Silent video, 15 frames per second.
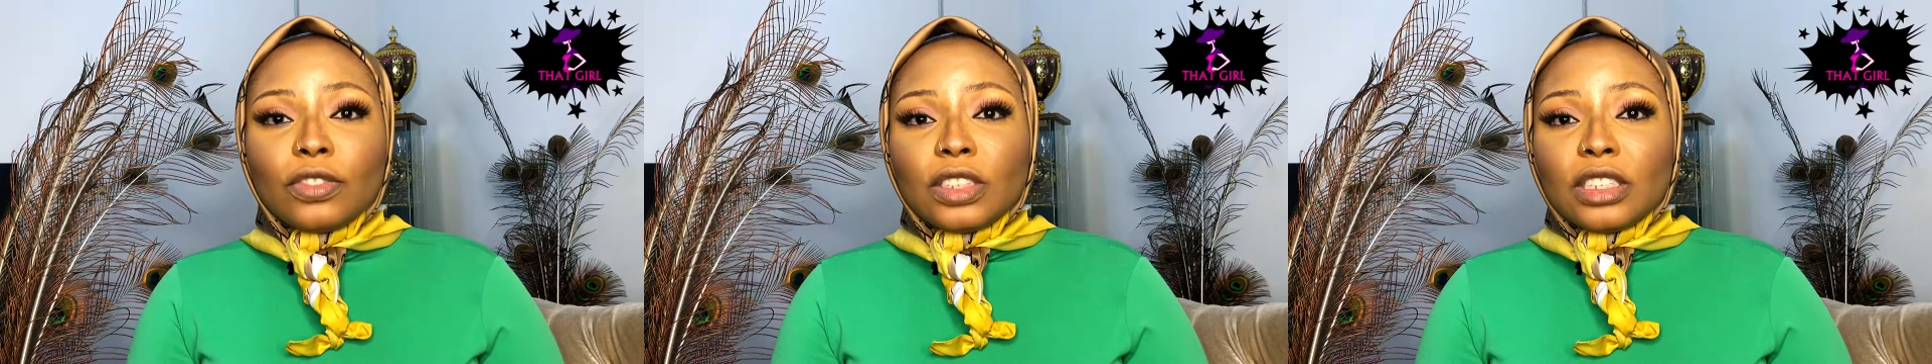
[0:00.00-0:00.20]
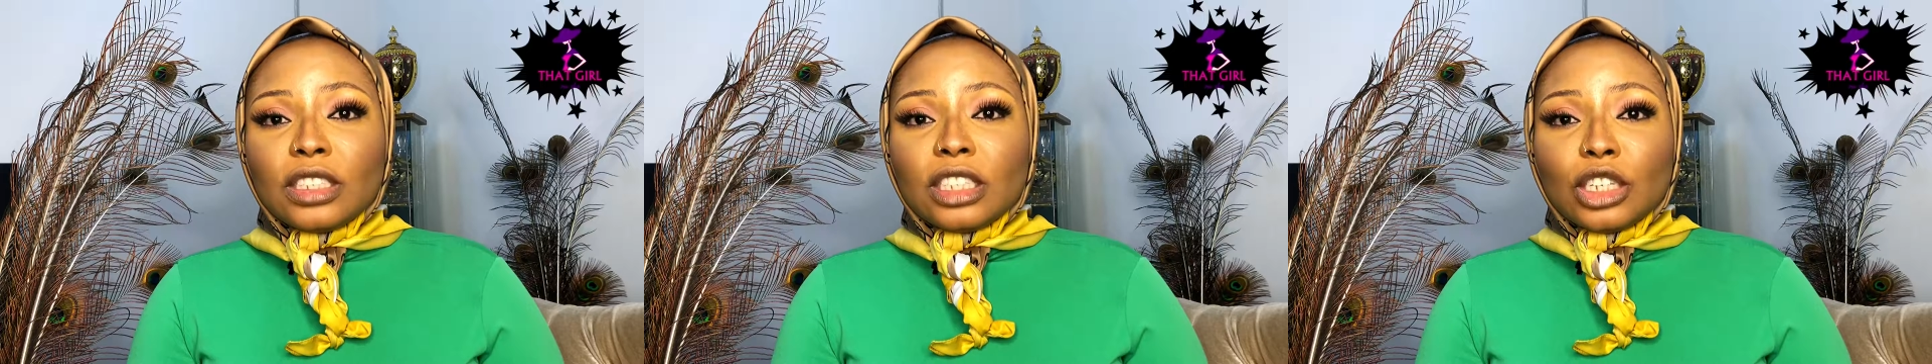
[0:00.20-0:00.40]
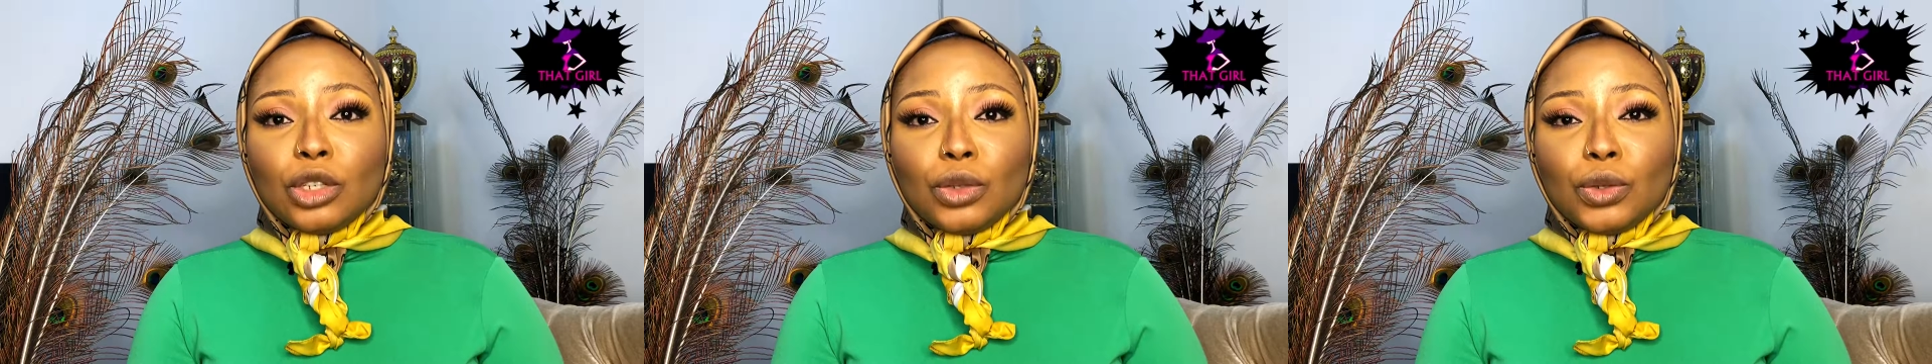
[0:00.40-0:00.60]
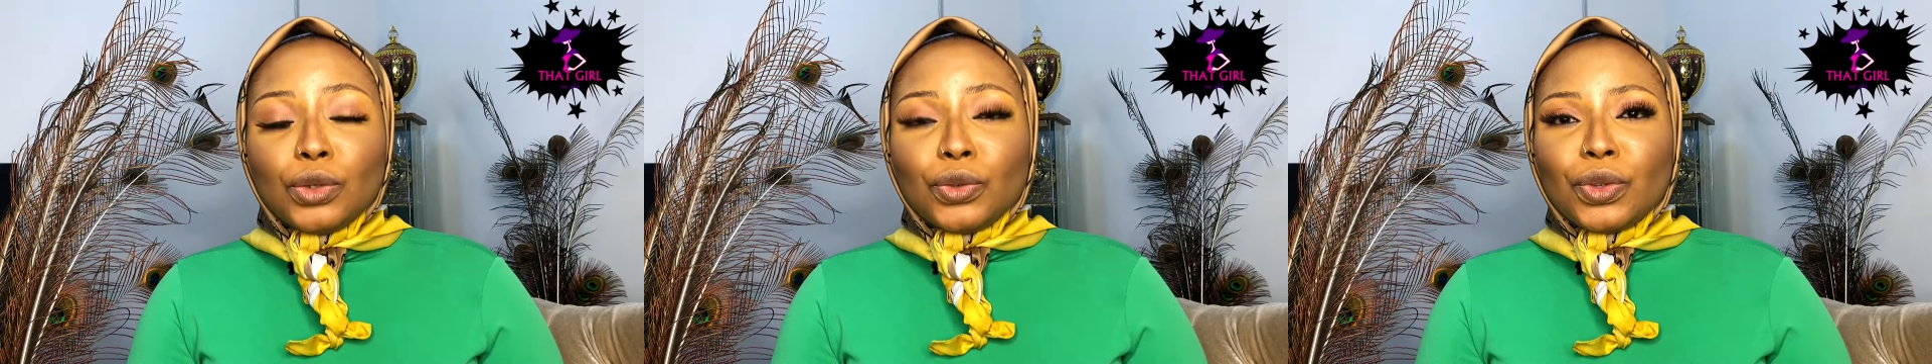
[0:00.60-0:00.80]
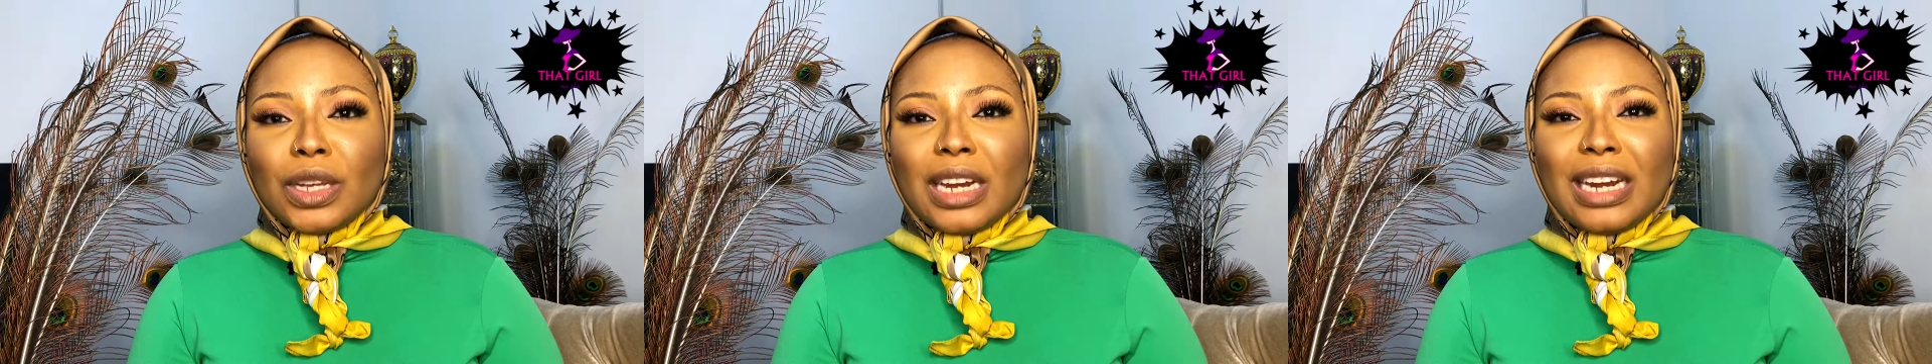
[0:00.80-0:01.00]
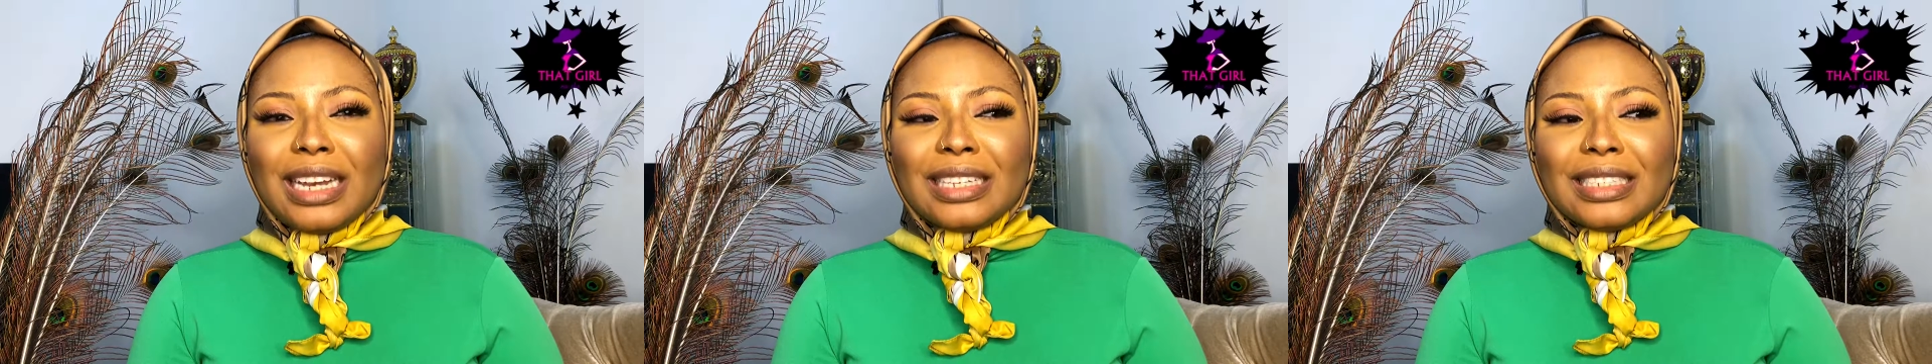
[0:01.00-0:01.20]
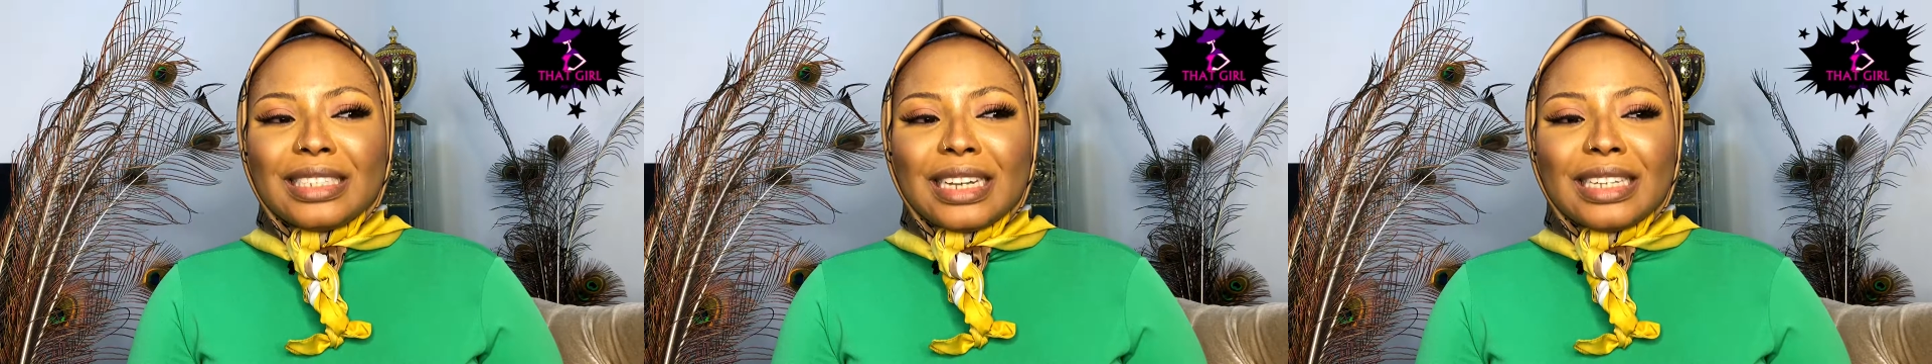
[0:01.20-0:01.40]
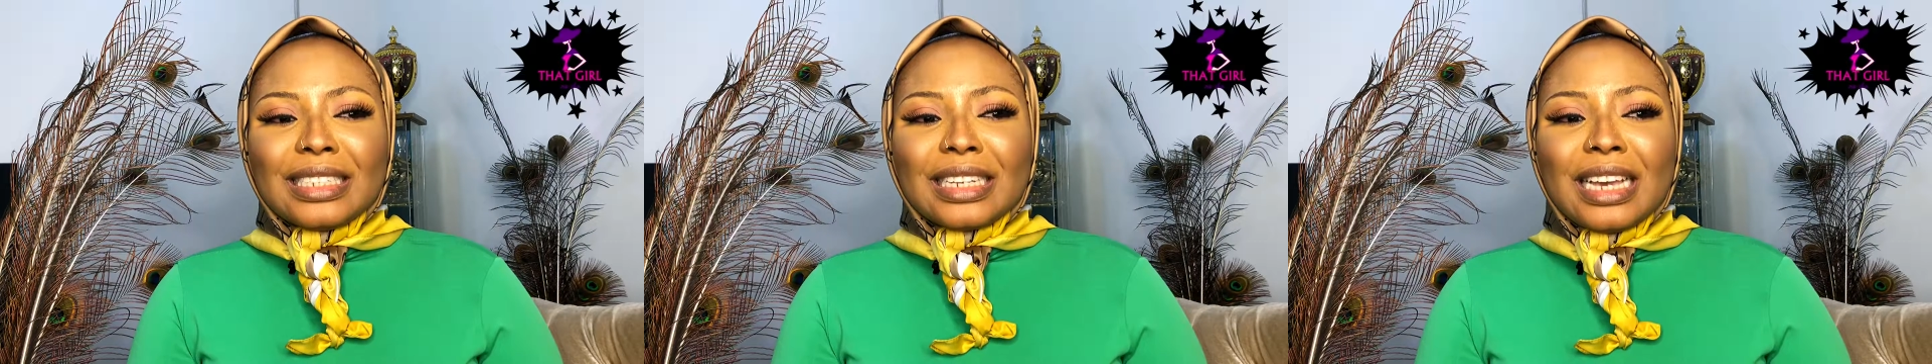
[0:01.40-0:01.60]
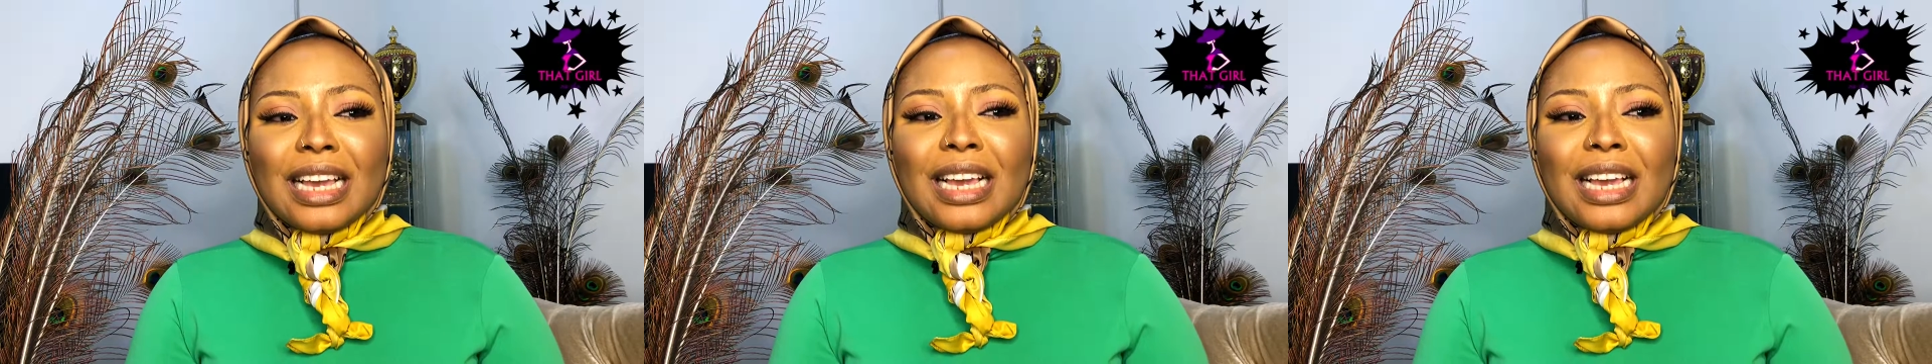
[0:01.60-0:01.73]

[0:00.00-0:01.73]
things that you'd realize that